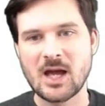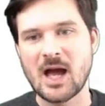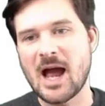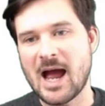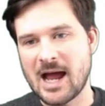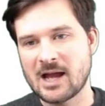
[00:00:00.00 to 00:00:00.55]

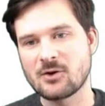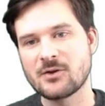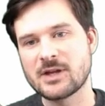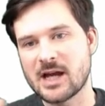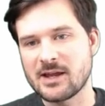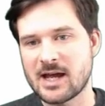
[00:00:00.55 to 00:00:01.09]
and on the
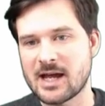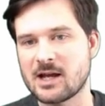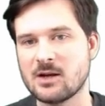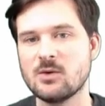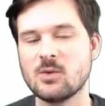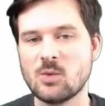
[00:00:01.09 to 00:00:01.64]
other
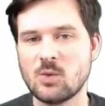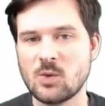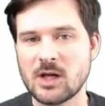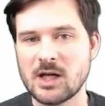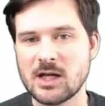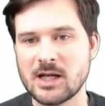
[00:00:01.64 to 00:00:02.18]
hand, we
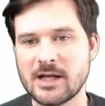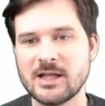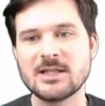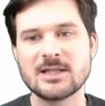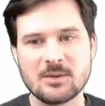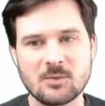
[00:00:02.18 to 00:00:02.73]
need
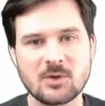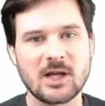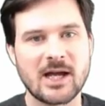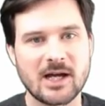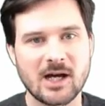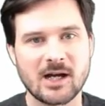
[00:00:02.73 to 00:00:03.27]
simple
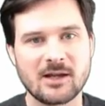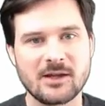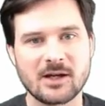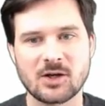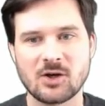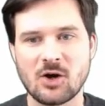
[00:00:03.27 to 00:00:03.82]
AI that
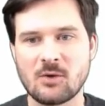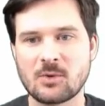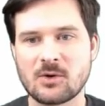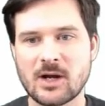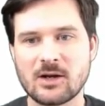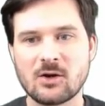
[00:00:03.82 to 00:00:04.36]
can operate
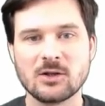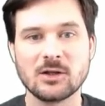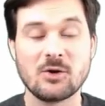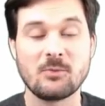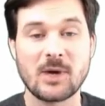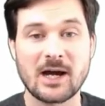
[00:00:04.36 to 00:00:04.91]
on low
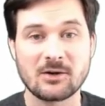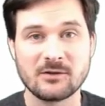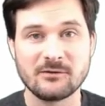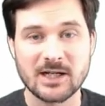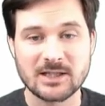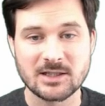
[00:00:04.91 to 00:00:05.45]
power
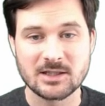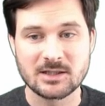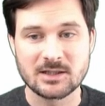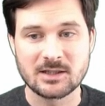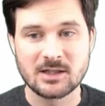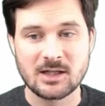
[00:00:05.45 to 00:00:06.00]
devices.
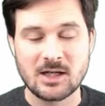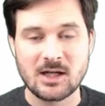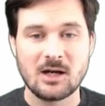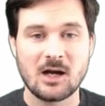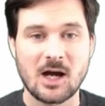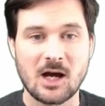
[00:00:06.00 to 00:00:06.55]

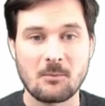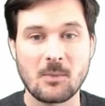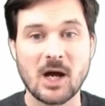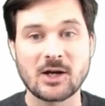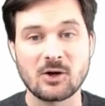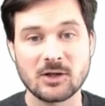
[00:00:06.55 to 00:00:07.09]
Uh, my
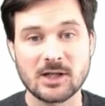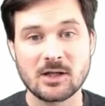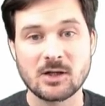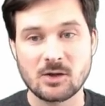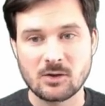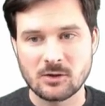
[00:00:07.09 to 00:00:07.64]
colleague
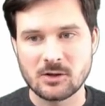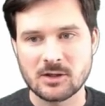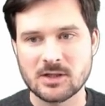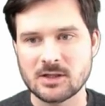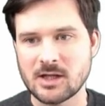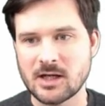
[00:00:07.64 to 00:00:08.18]
Kurt
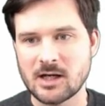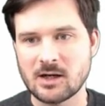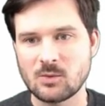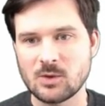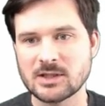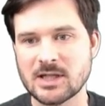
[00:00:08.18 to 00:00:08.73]
uh, will
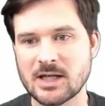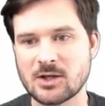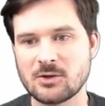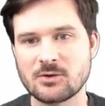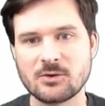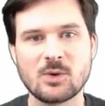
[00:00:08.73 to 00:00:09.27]
take you
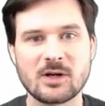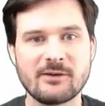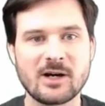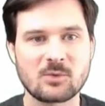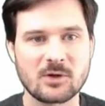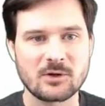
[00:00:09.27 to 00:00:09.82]
through one of our
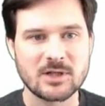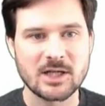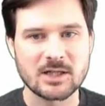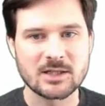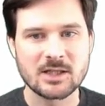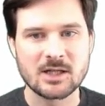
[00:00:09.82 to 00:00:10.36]
projects
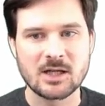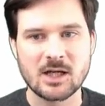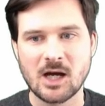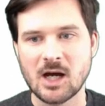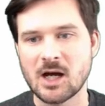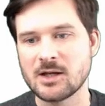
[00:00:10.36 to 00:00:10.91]
uh,
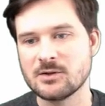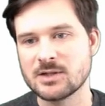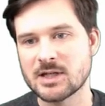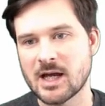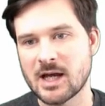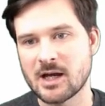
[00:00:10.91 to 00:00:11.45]
using
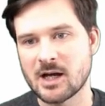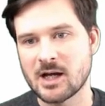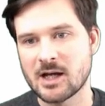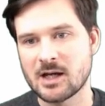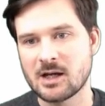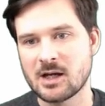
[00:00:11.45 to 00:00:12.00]
AI
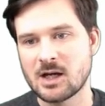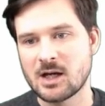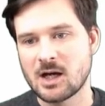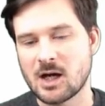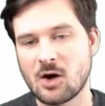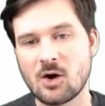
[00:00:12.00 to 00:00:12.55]

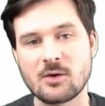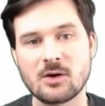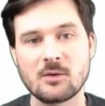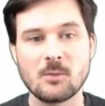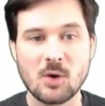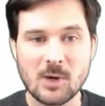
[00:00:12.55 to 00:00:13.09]
on
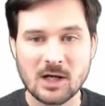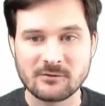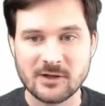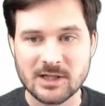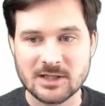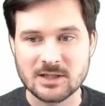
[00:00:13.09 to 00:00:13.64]
mobile
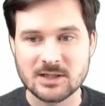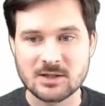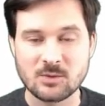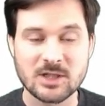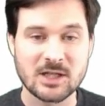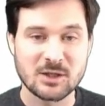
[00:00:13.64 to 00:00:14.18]
devices, which
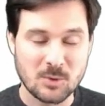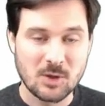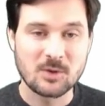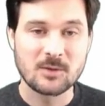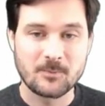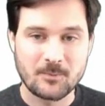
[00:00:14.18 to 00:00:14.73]
at the moment
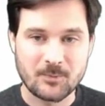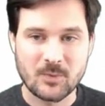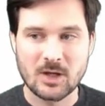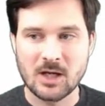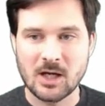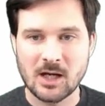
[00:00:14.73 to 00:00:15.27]

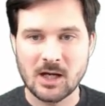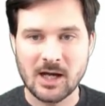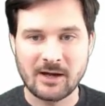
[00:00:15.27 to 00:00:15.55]
uh, have to